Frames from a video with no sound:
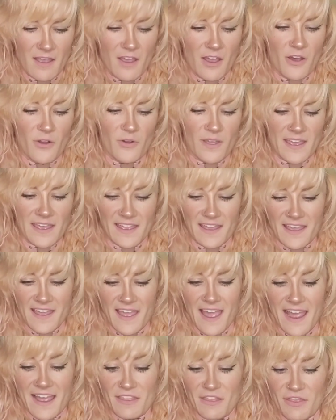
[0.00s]
Okay,
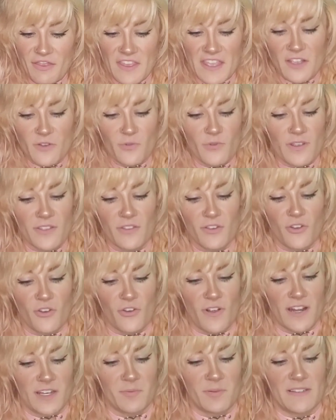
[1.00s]
I think we're in the
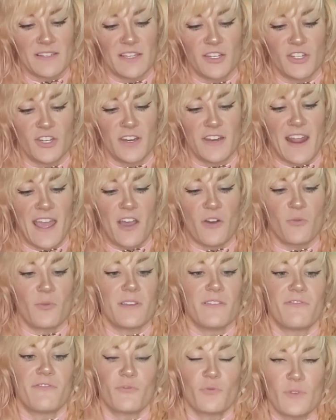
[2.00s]
correct position now.
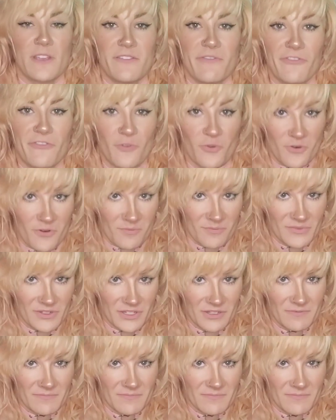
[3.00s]
We've reformed.